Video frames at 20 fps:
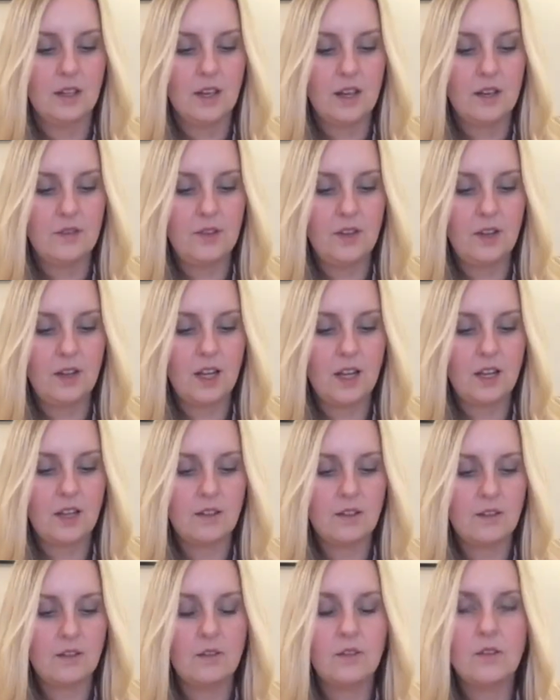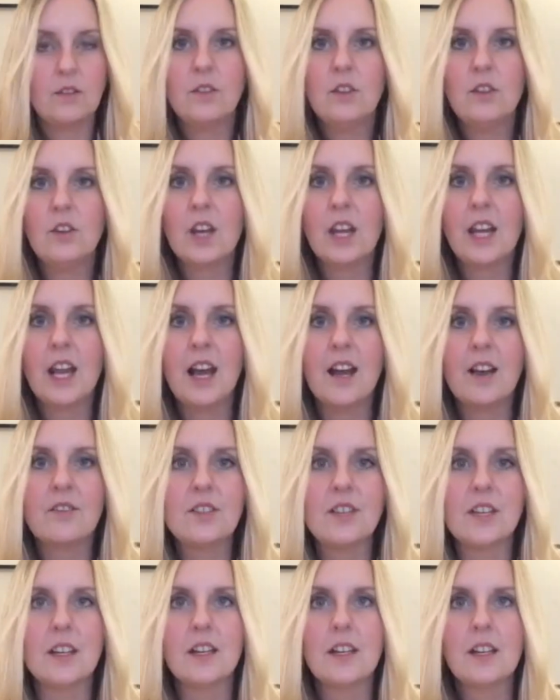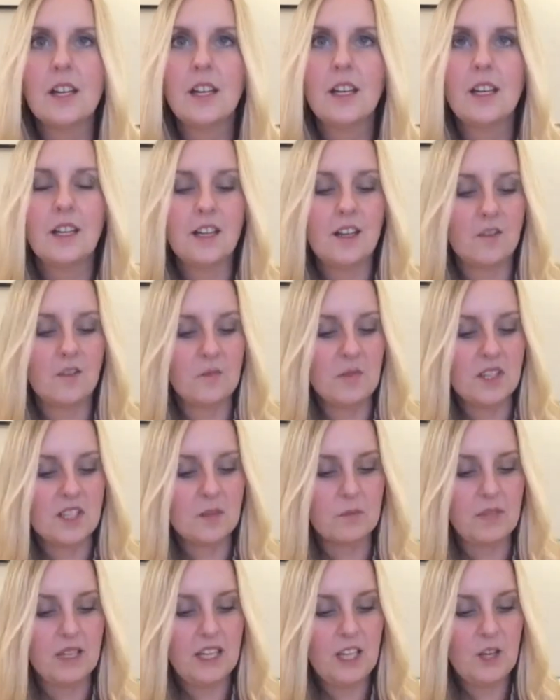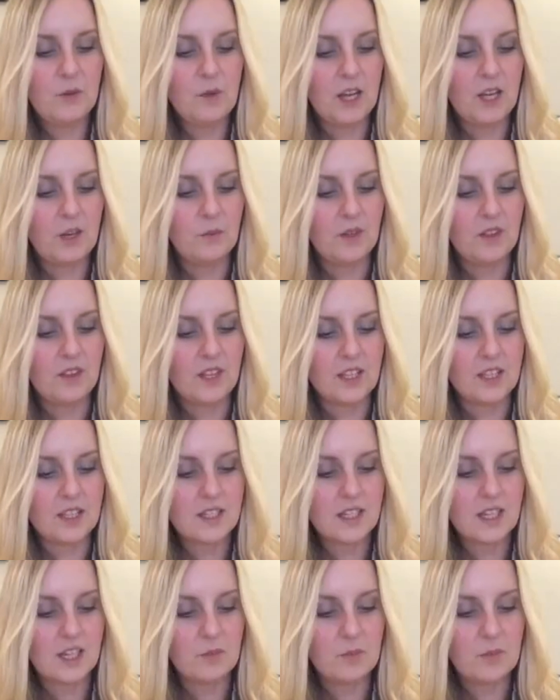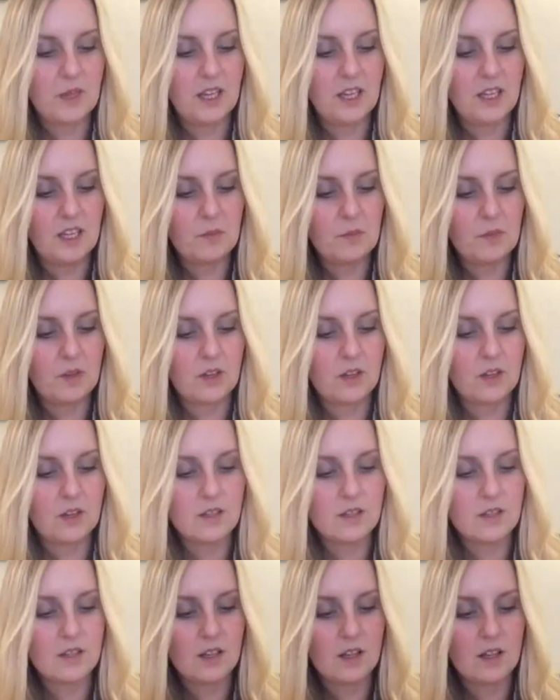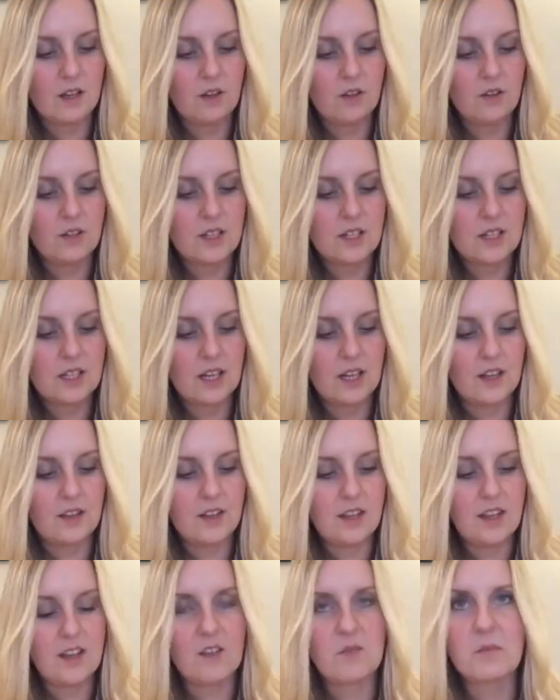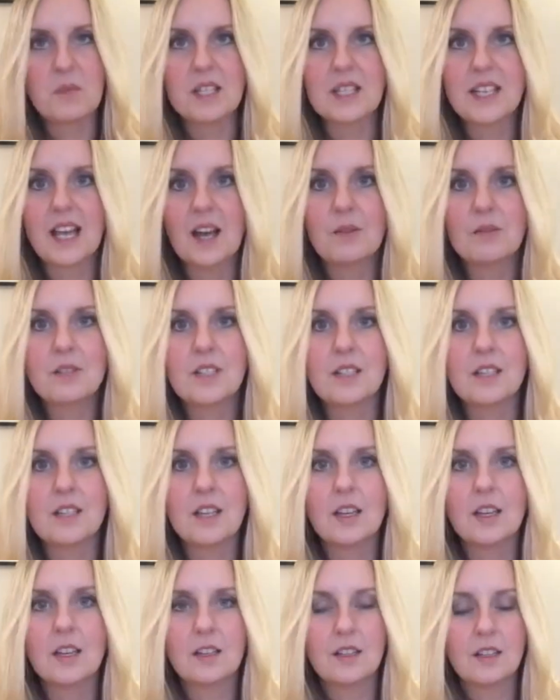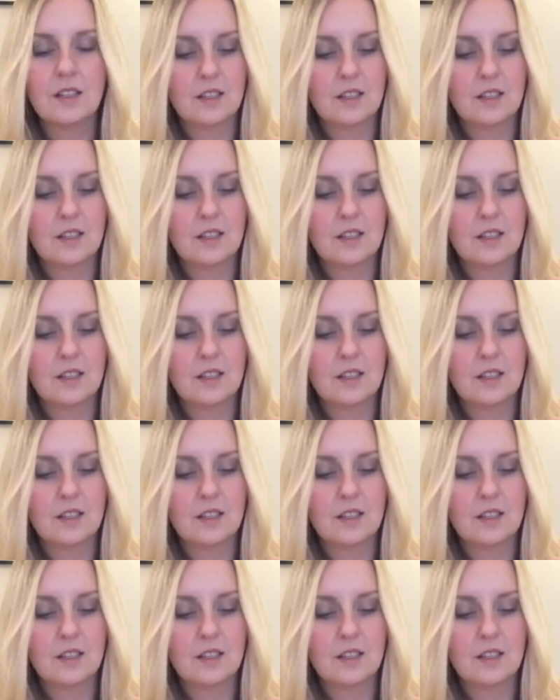I feel like you're going to have to give me some leeway with this sneak peek because honestly, I think I've miscounted here.